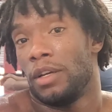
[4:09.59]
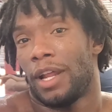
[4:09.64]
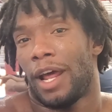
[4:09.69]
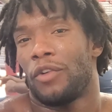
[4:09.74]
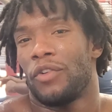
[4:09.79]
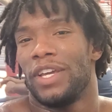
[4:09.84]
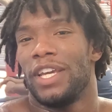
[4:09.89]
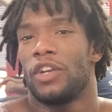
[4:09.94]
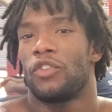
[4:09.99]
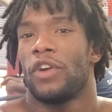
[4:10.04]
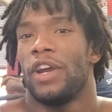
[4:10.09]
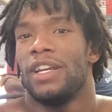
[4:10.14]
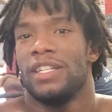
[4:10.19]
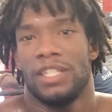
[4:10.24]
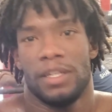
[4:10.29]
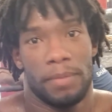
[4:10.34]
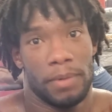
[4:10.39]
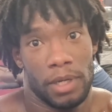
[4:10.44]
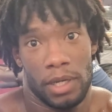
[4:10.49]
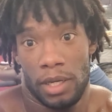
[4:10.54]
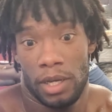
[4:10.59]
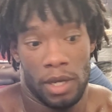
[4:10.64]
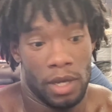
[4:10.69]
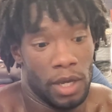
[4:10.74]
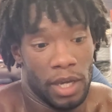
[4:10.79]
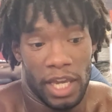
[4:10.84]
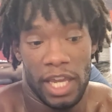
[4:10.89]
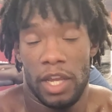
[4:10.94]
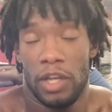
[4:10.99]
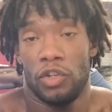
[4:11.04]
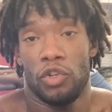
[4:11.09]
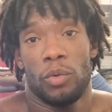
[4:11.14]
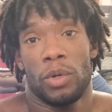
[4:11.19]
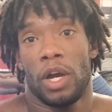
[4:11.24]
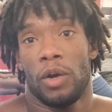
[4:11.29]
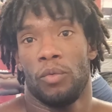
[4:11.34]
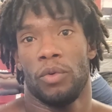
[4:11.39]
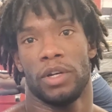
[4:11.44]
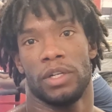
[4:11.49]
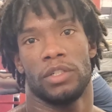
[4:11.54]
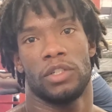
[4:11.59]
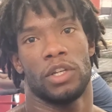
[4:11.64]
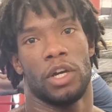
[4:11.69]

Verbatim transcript: I don't eat crazy, but he can do what I want.